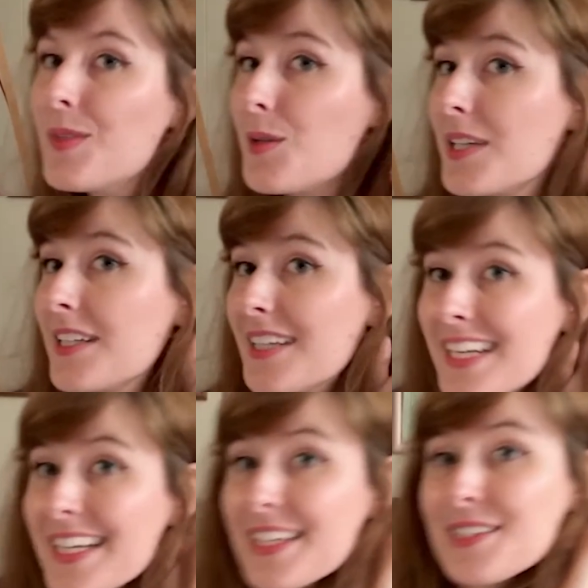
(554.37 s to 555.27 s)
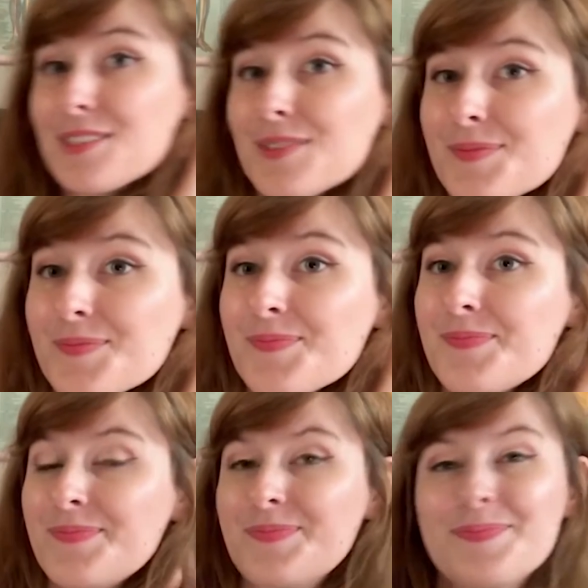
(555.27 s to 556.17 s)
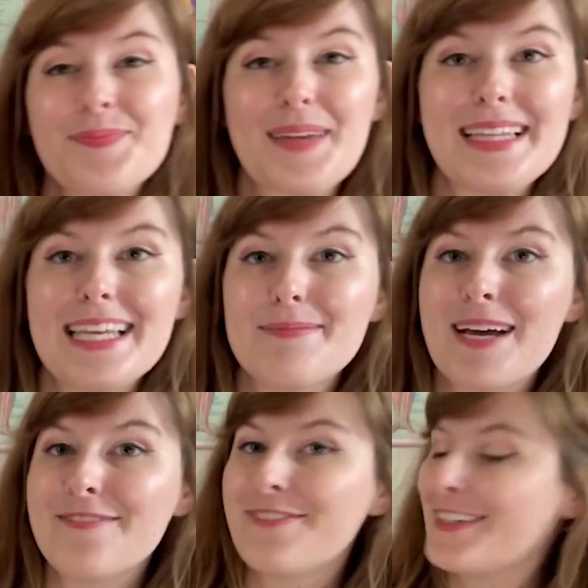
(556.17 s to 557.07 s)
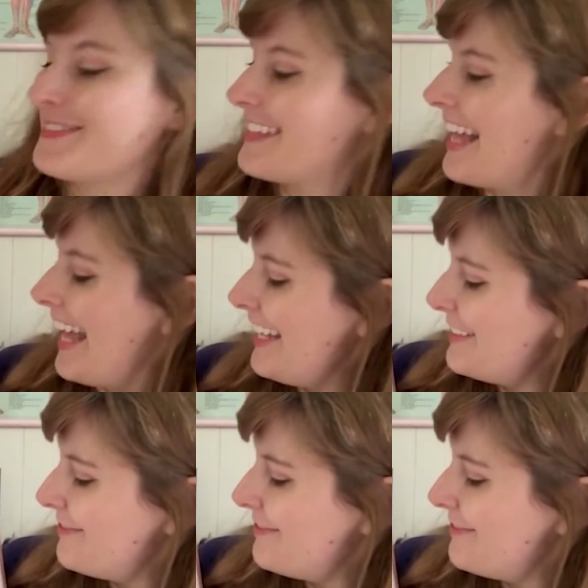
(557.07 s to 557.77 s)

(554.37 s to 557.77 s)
Or your ears? And let them have fun with that.